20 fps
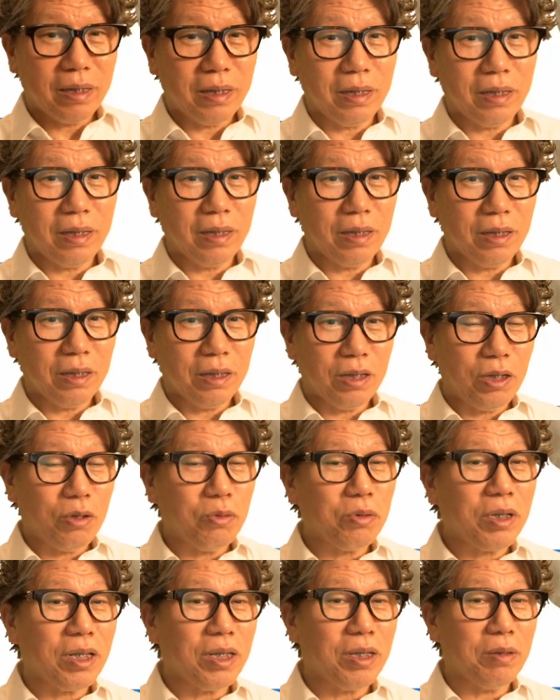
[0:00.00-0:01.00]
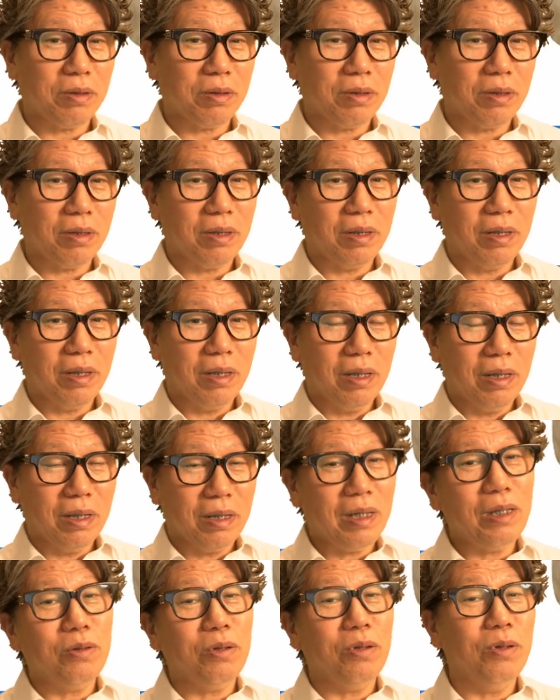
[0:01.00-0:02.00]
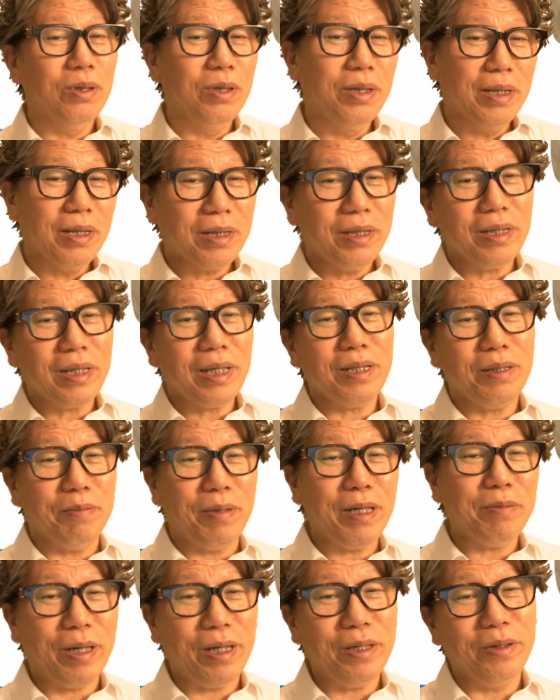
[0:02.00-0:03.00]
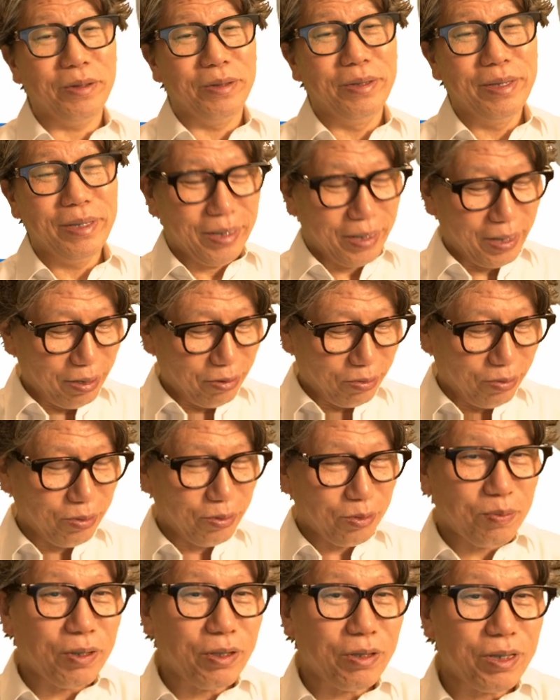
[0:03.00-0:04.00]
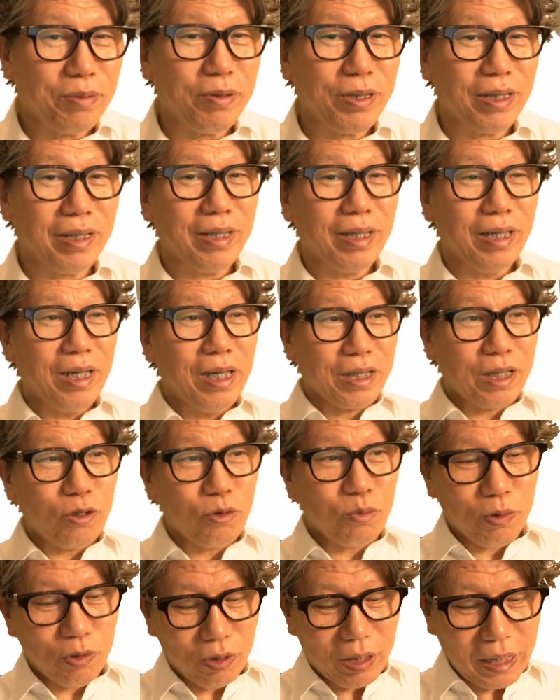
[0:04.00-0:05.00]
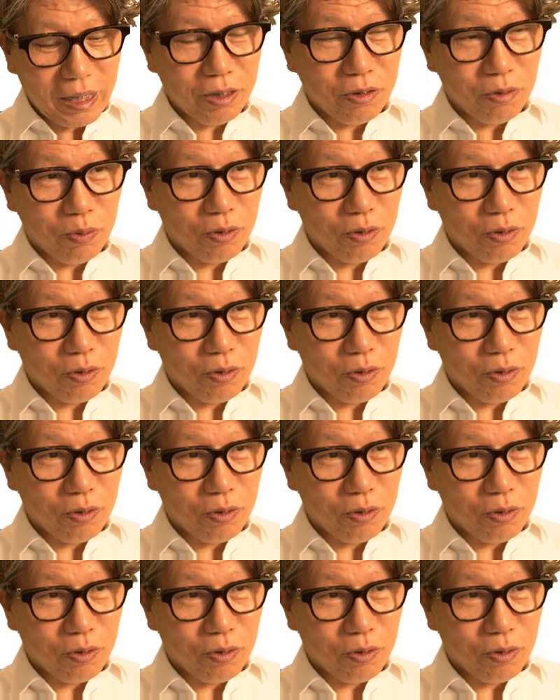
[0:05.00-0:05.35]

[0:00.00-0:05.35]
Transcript: the mesial side. Therefore, I see a lot of such cases. Typically, the first molar is also